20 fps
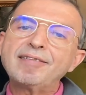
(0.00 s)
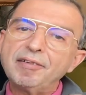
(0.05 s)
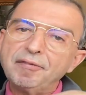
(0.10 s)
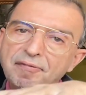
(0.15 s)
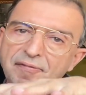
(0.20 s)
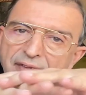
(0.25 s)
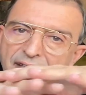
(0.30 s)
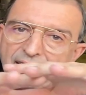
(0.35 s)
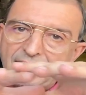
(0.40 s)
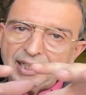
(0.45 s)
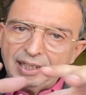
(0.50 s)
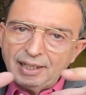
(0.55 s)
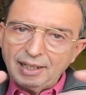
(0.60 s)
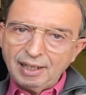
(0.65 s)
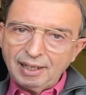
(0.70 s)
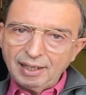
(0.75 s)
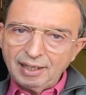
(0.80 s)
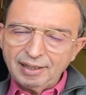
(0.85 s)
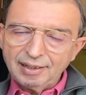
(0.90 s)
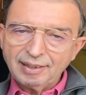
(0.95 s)
the
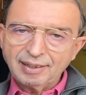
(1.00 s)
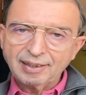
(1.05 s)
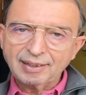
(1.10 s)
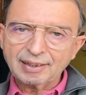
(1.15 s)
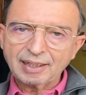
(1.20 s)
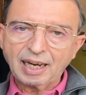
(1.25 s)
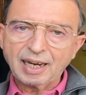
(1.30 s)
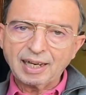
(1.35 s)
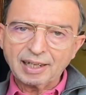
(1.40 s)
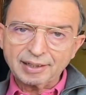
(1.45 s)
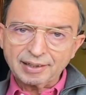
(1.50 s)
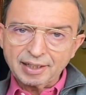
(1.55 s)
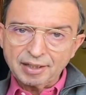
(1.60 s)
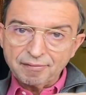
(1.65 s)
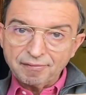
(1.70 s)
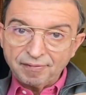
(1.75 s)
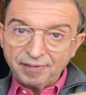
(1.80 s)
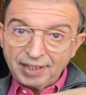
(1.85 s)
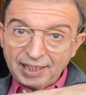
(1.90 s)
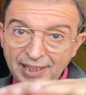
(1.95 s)
veils, are the
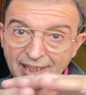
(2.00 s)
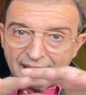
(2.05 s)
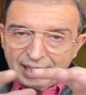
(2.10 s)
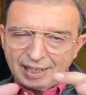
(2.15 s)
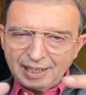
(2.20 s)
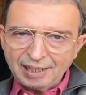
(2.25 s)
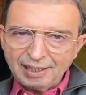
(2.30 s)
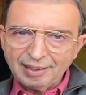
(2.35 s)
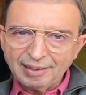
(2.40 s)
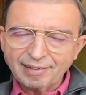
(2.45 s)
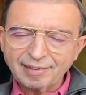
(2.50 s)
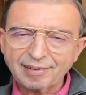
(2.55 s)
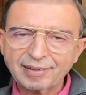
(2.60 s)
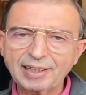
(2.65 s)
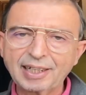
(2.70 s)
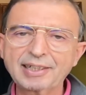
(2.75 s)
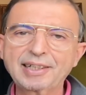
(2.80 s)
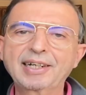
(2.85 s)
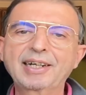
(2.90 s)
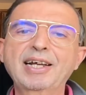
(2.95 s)
veils
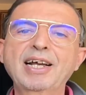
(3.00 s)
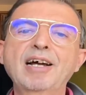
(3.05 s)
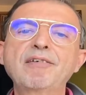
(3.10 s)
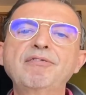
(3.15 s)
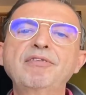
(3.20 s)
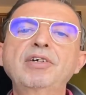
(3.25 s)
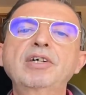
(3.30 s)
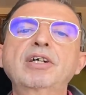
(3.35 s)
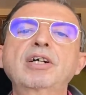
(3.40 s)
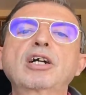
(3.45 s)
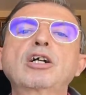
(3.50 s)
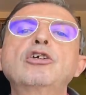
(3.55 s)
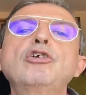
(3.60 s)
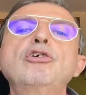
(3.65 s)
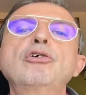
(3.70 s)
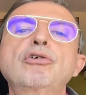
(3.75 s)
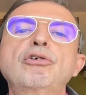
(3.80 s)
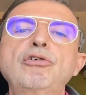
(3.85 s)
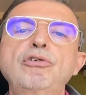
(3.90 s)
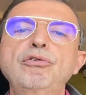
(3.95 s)
that cover
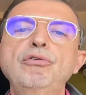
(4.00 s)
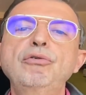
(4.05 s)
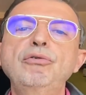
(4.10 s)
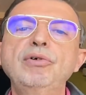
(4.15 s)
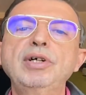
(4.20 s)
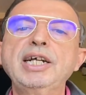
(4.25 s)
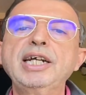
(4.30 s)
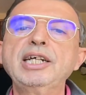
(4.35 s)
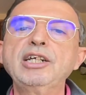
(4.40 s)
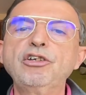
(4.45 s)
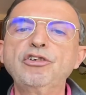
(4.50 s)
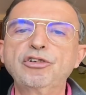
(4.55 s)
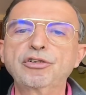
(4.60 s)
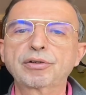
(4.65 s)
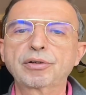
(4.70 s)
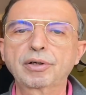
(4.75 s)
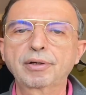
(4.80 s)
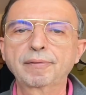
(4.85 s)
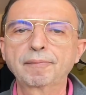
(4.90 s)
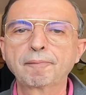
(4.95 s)
your true nature.
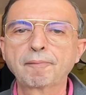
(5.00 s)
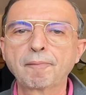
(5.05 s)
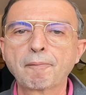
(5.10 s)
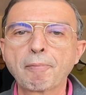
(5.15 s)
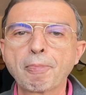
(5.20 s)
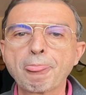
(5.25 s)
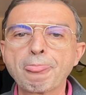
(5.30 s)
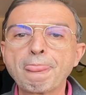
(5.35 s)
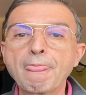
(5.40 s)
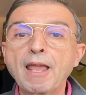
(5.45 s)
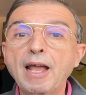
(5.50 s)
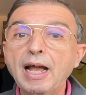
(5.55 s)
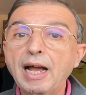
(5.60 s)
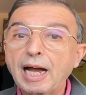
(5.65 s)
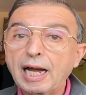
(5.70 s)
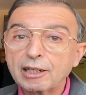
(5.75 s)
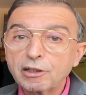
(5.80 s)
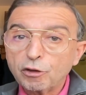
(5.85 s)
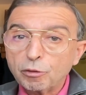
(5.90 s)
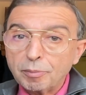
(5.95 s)

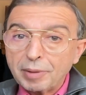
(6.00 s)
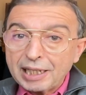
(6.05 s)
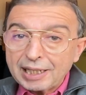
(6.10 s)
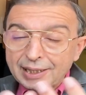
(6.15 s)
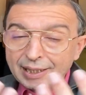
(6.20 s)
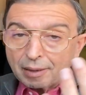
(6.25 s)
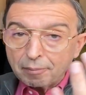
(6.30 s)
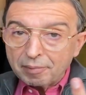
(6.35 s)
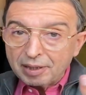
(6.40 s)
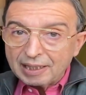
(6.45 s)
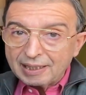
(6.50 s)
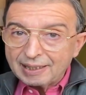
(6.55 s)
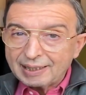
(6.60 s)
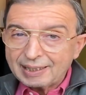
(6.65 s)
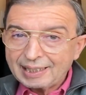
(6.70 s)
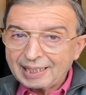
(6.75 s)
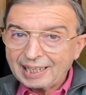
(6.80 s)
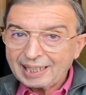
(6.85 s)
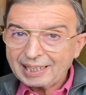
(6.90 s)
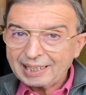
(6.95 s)
And you make the
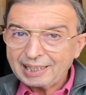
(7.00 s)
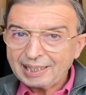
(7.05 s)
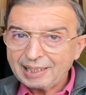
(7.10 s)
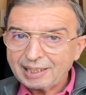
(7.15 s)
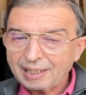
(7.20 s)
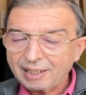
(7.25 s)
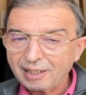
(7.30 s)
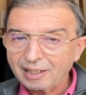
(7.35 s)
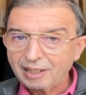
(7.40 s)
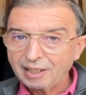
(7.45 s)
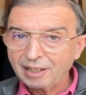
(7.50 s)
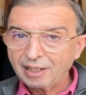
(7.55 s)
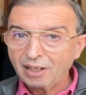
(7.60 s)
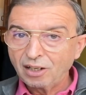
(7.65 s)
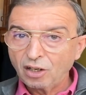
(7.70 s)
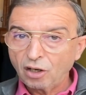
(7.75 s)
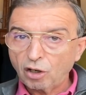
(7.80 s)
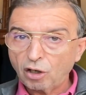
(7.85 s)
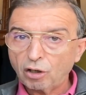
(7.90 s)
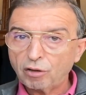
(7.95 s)
mistake
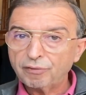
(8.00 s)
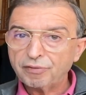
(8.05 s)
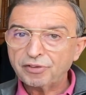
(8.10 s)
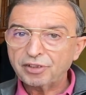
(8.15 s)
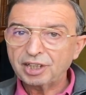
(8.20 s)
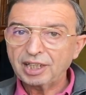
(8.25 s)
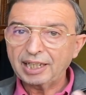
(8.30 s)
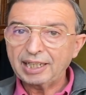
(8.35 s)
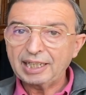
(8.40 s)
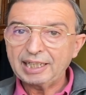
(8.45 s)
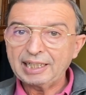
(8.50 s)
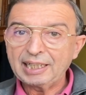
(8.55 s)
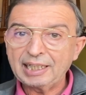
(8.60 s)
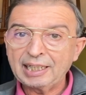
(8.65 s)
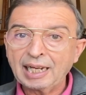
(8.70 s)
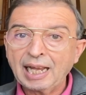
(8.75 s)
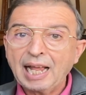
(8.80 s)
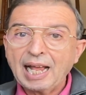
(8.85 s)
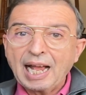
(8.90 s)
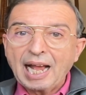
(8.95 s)
of
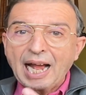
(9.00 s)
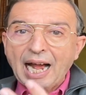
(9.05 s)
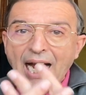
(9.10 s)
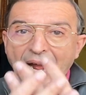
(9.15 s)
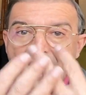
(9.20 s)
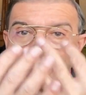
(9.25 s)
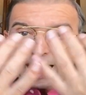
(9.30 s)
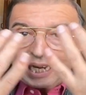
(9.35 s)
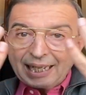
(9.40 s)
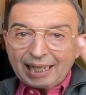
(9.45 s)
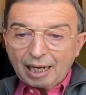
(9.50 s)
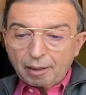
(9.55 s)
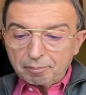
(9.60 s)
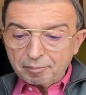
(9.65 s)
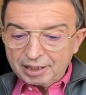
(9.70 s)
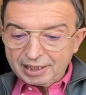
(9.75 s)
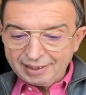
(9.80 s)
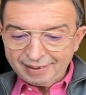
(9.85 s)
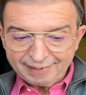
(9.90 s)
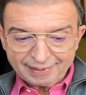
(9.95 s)
saying, I am
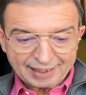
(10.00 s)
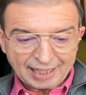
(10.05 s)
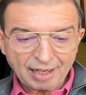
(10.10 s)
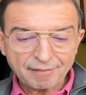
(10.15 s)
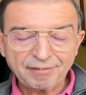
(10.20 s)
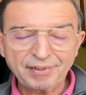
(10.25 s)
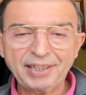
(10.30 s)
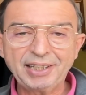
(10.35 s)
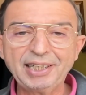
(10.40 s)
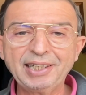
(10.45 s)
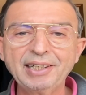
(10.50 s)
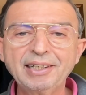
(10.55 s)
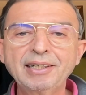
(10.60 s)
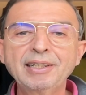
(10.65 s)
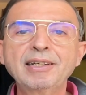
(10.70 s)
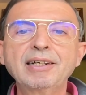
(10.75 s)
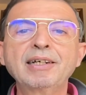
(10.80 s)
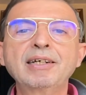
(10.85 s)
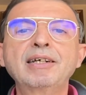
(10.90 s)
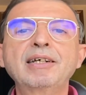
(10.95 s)
discovering,
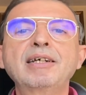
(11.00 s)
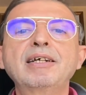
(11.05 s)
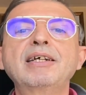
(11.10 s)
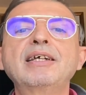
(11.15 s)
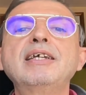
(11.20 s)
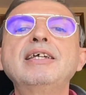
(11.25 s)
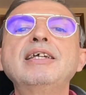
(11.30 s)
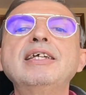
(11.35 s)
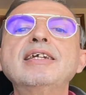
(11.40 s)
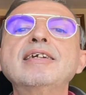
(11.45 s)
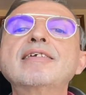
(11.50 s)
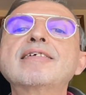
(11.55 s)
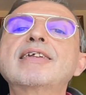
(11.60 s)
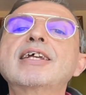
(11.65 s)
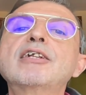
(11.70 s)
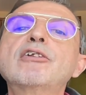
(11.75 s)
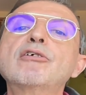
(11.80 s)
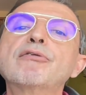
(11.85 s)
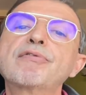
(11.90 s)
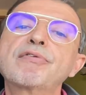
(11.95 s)

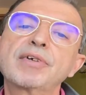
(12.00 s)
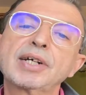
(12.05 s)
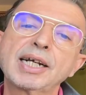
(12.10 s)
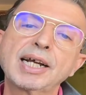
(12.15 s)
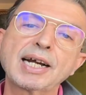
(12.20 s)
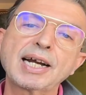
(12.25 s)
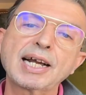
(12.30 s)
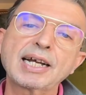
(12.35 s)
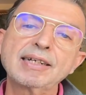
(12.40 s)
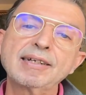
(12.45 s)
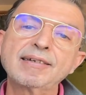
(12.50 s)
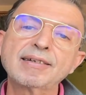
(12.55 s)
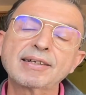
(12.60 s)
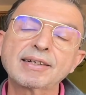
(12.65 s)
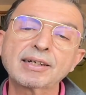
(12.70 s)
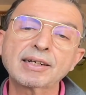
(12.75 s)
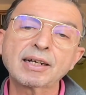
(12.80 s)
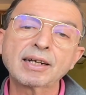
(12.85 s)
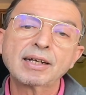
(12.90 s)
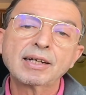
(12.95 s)
instead of
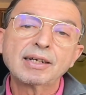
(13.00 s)
realizing